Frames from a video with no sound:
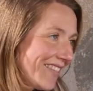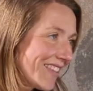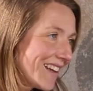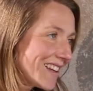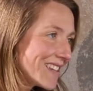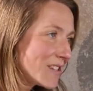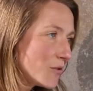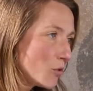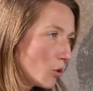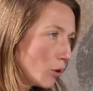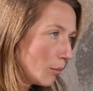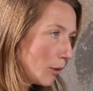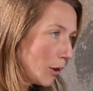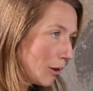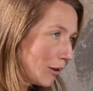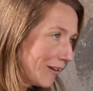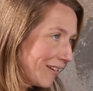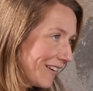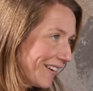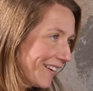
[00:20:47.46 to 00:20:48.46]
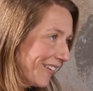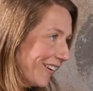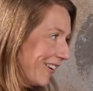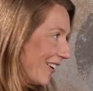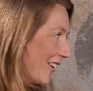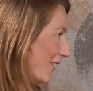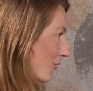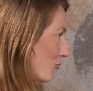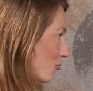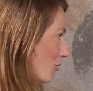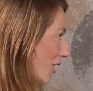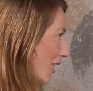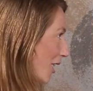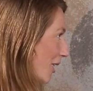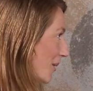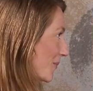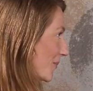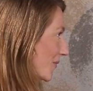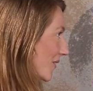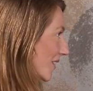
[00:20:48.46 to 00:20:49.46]
that's normal.
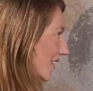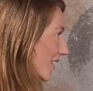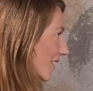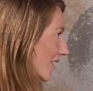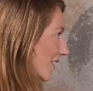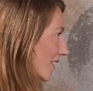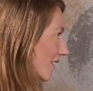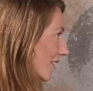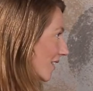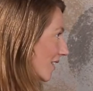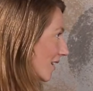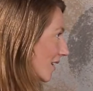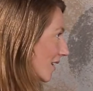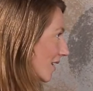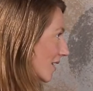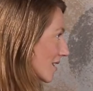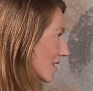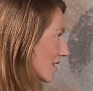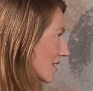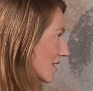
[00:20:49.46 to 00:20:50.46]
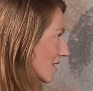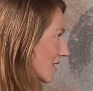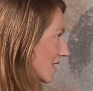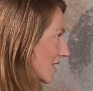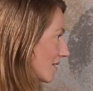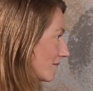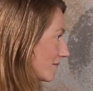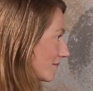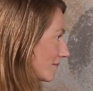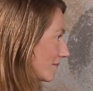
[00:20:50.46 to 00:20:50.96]
Okay, let's see.